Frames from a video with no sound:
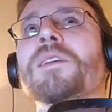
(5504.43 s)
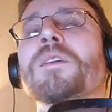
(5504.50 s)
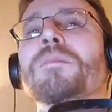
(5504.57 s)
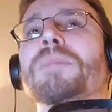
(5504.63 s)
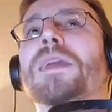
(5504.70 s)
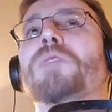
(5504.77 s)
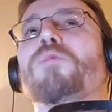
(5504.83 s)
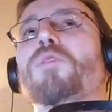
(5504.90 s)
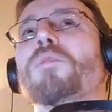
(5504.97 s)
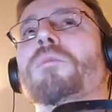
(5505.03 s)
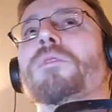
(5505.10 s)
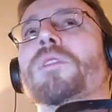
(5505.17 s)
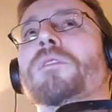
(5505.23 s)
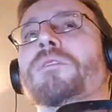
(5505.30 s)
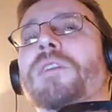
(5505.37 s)
make room
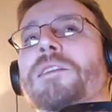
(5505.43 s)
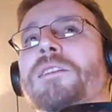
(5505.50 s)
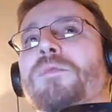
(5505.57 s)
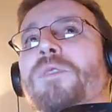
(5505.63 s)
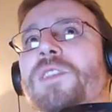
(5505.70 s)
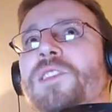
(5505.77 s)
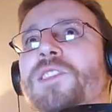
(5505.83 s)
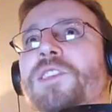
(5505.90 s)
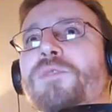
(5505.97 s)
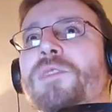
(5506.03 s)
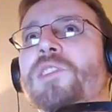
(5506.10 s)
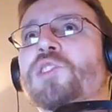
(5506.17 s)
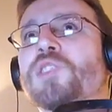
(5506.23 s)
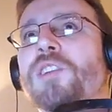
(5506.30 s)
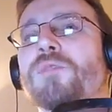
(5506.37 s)
for the fact that while the
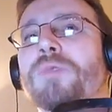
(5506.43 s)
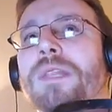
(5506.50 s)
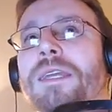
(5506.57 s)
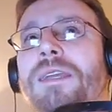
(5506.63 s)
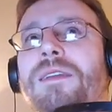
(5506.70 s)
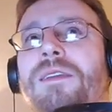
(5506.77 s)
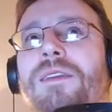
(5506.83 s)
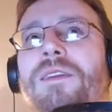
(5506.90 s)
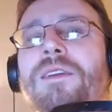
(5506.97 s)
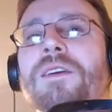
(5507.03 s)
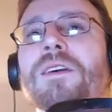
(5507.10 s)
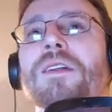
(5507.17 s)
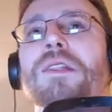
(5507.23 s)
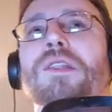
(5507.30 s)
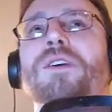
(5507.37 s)
series generally
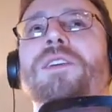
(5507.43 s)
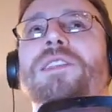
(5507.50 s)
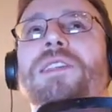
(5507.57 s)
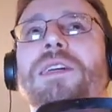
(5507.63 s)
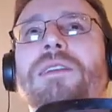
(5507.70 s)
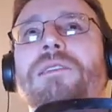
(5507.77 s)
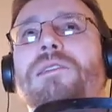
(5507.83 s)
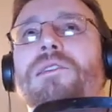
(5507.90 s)
looks at